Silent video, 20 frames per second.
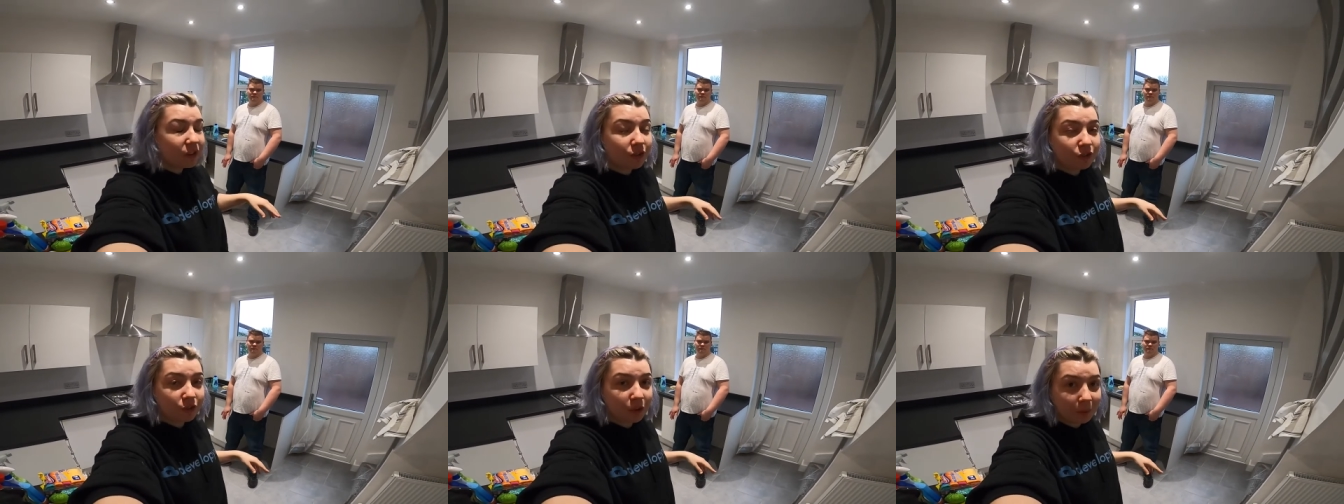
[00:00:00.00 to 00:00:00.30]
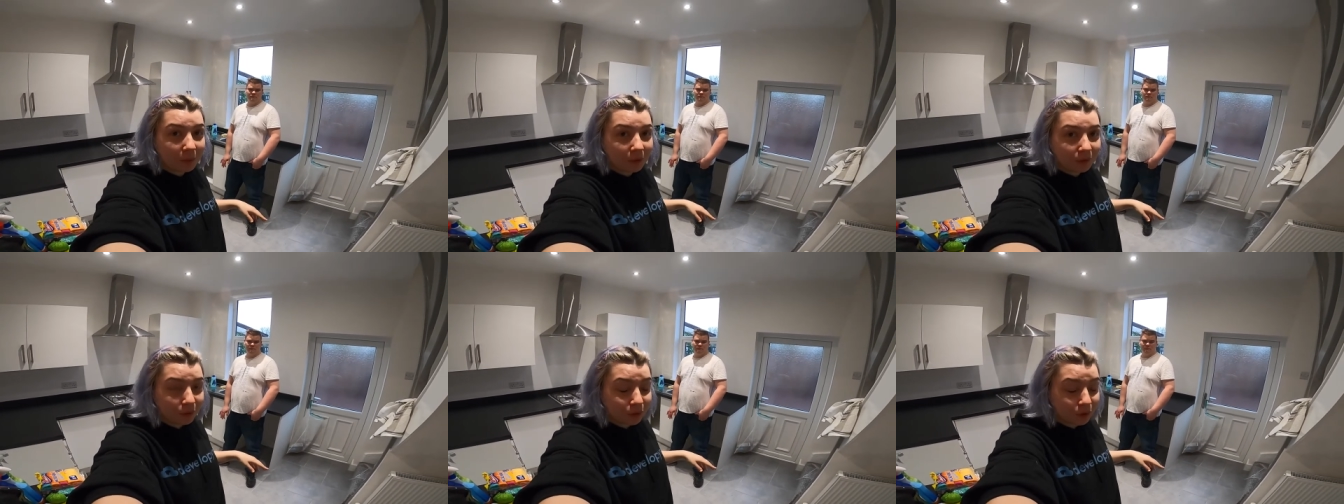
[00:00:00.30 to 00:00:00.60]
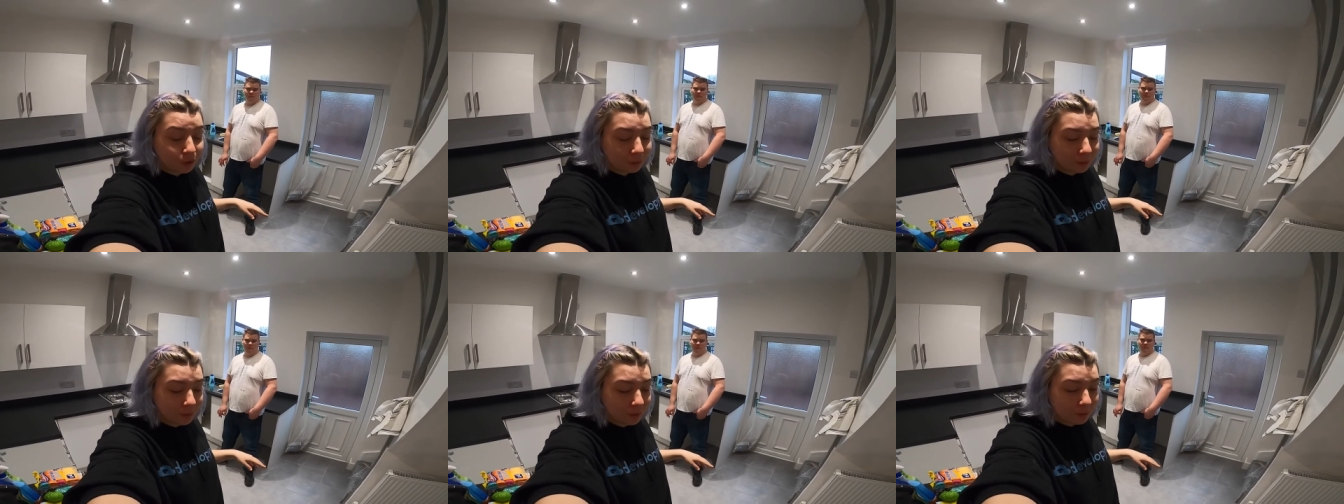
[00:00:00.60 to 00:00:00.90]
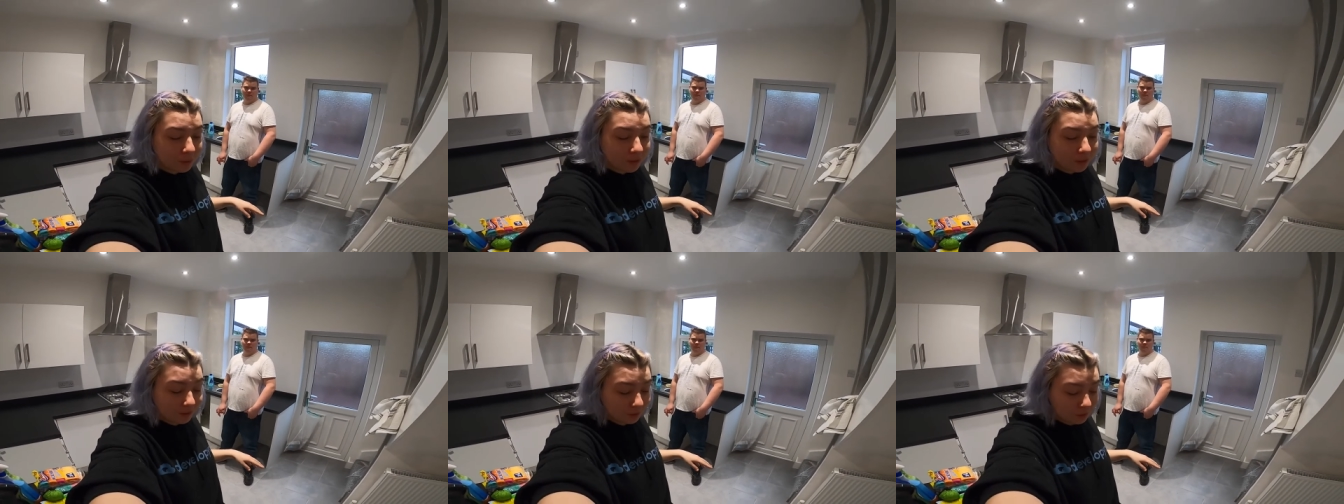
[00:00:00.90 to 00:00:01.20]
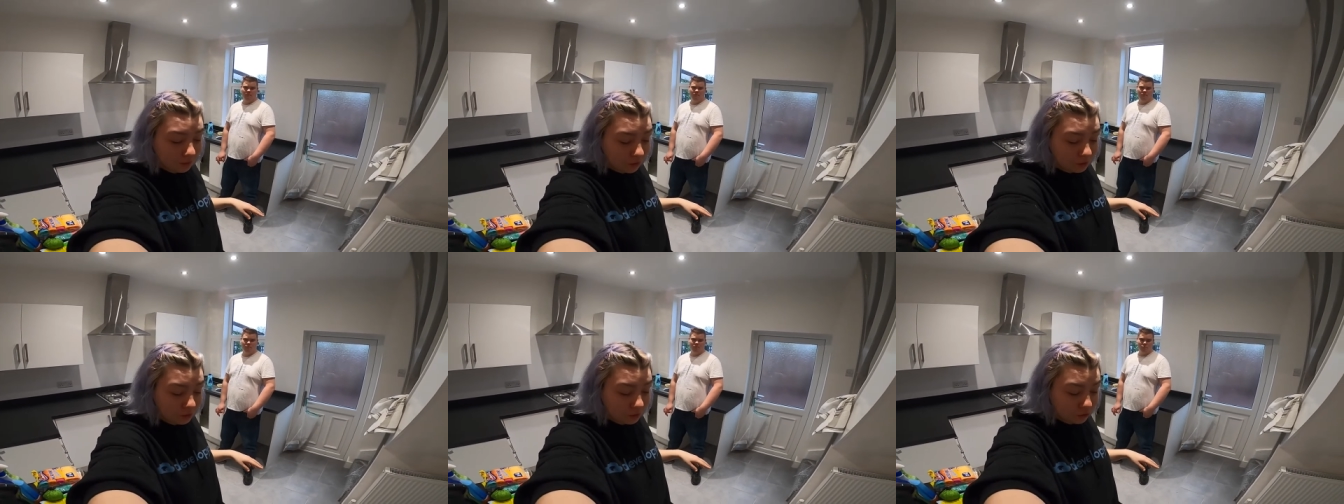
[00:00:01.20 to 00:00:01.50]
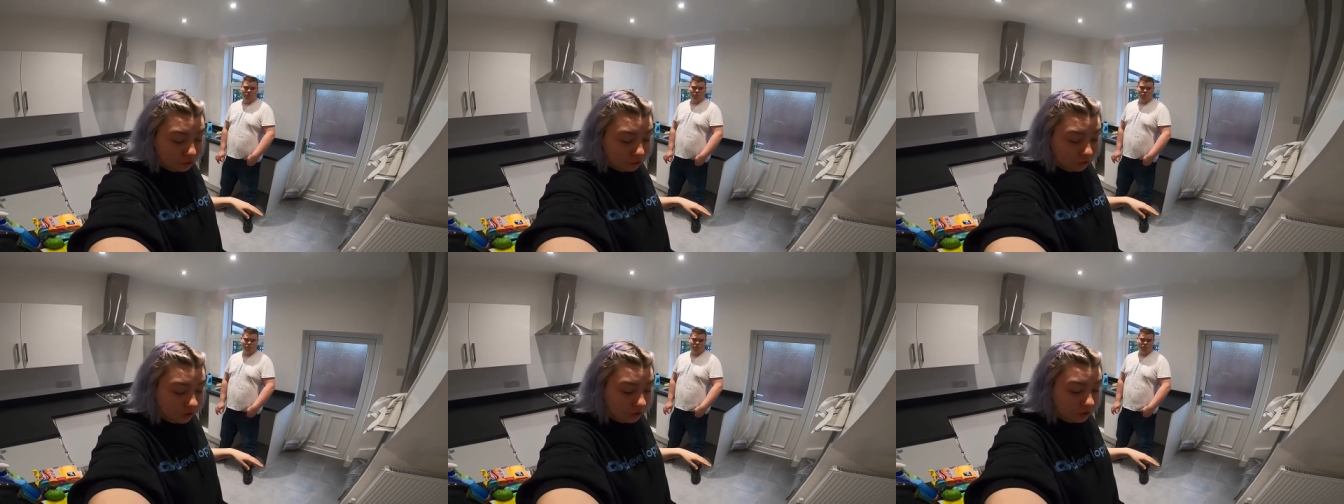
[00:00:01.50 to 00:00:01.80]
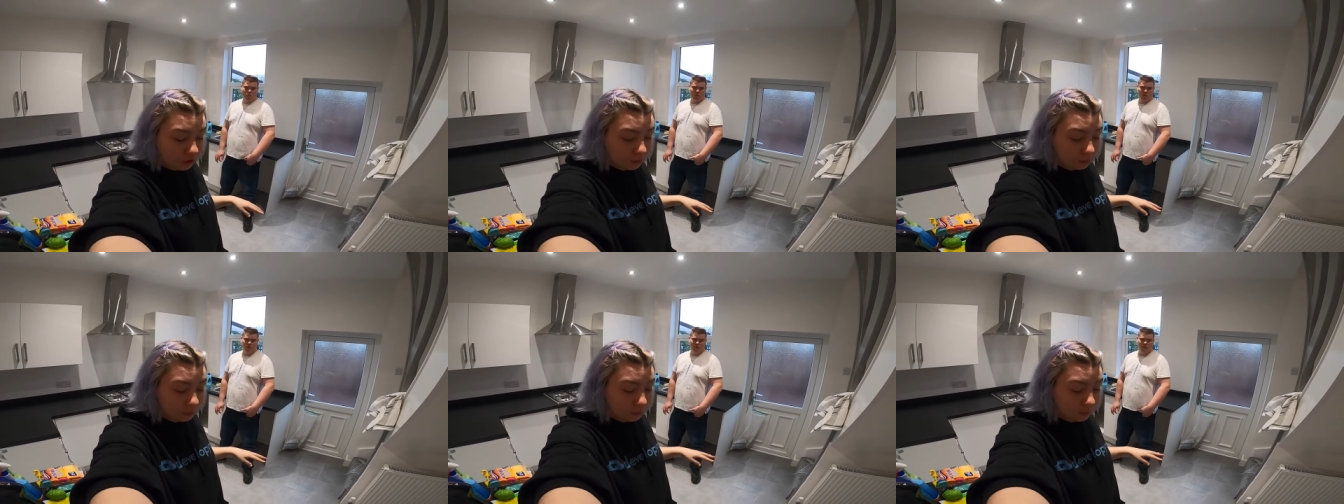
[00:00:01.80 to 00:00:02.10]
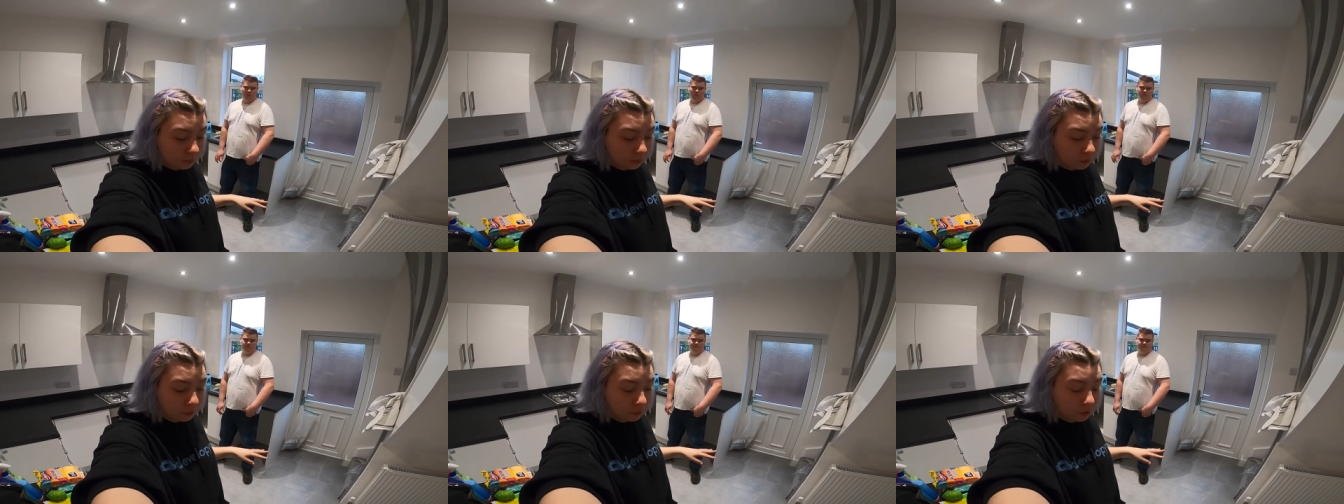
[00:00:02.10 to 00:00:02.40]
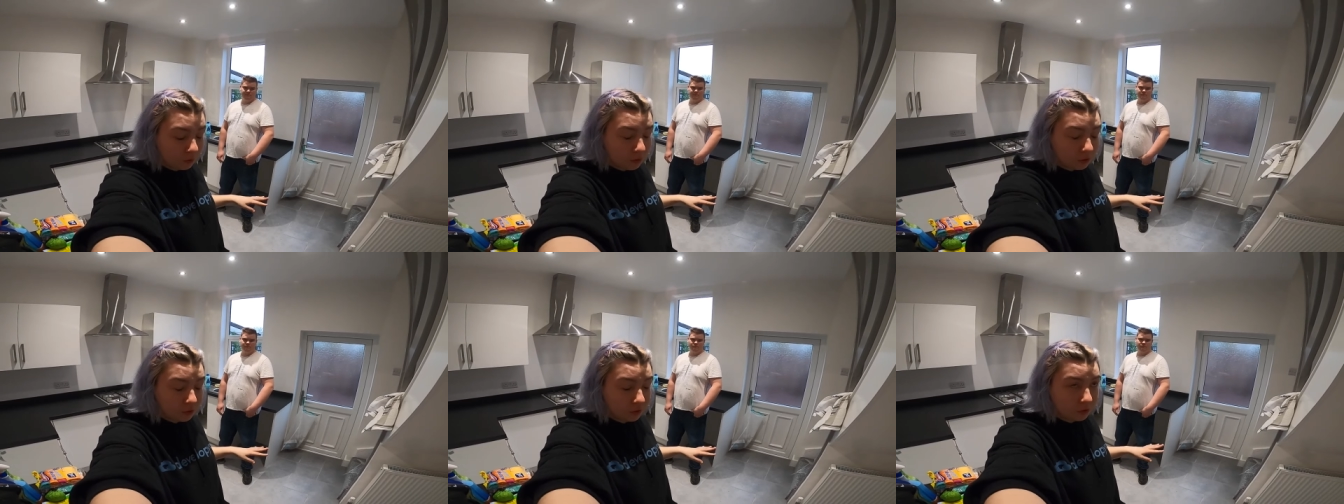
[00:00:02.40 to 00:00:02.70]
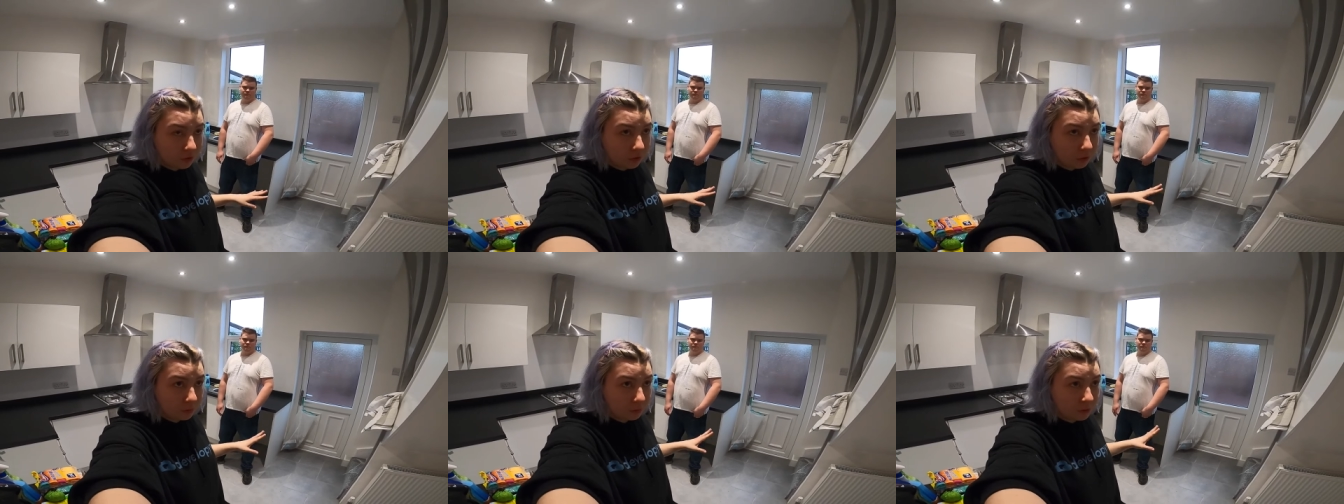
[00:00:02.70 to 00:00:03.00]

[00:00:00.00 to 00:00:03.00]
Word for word: to drop off a couple of big furniture items for us,